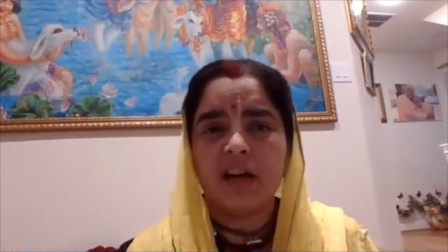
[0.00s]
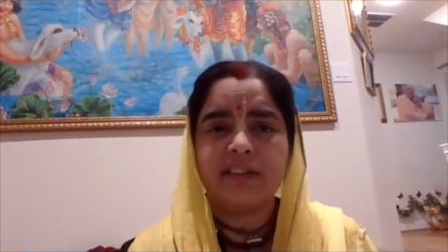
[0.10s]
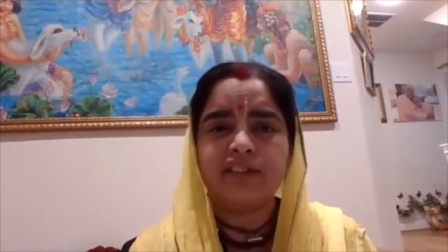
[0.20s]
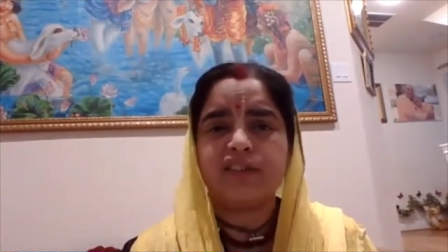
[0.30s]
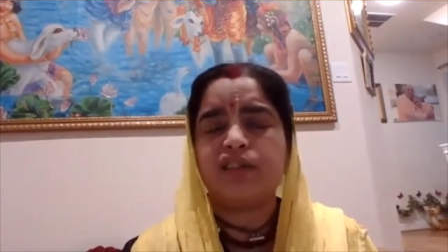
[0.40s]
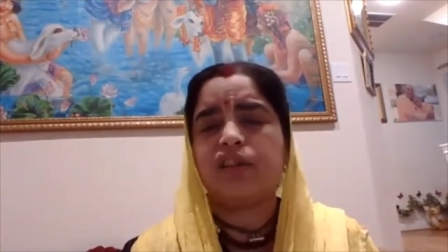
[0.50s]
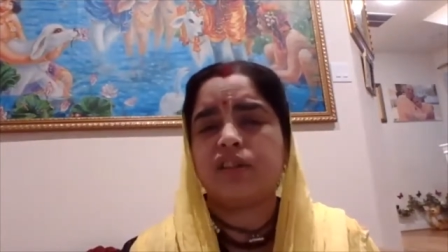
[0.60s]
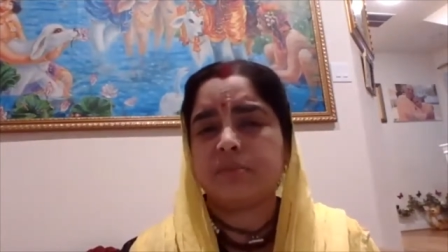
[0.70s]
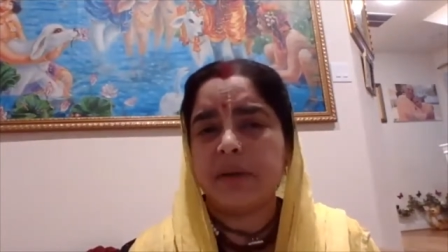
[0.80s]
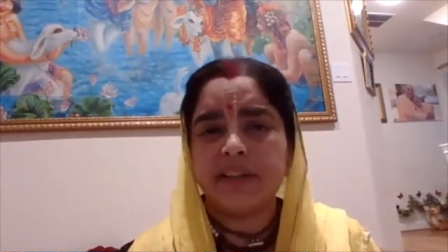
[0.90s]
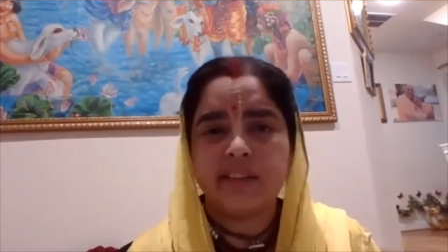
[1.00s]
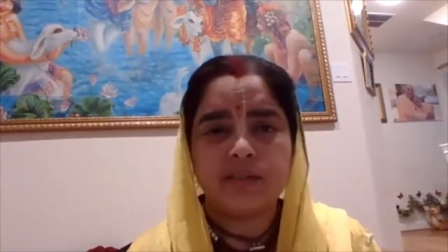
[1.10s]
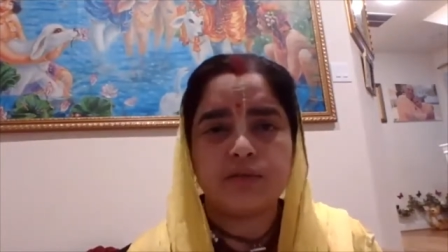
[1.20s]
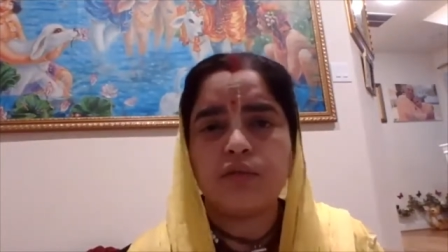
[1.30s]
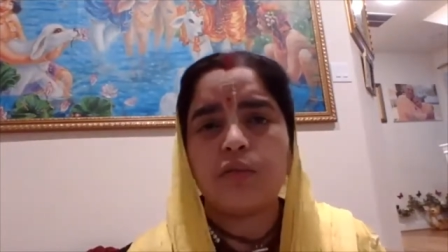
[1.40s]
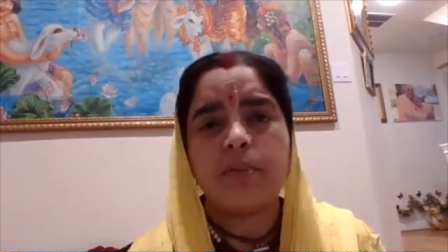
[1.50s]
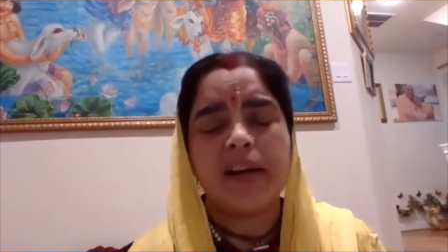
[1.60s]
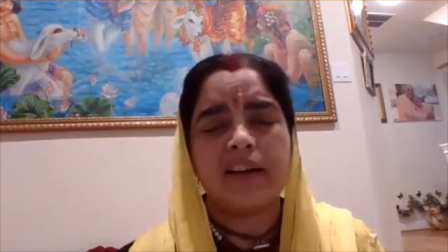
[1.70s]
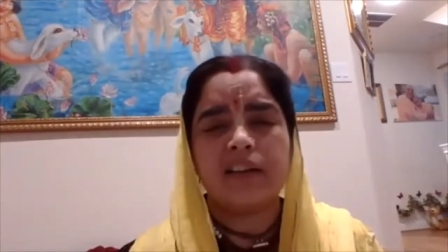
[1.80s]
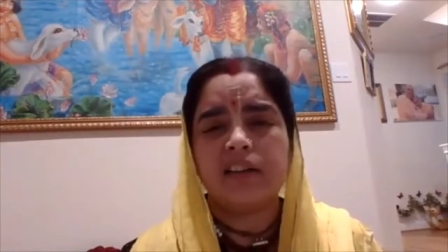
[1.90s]
I just hurt my knee so
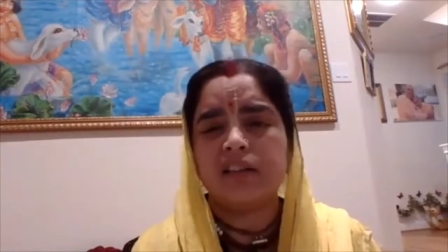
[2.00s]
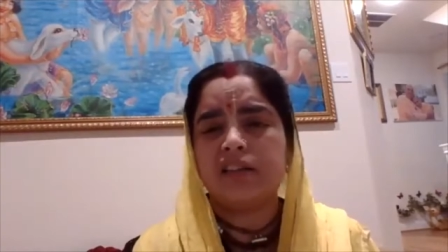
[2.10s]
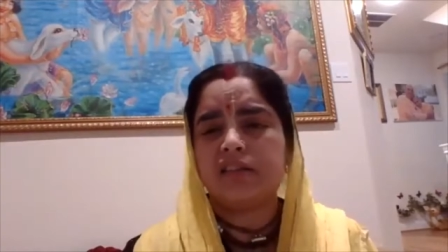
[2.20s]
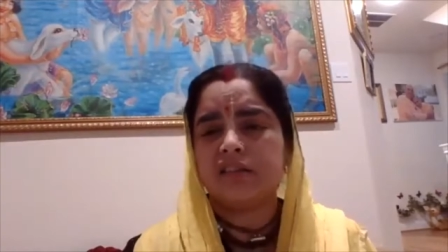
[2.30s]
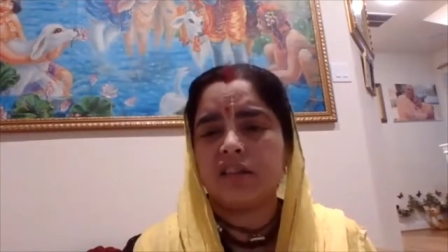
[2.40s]
badly.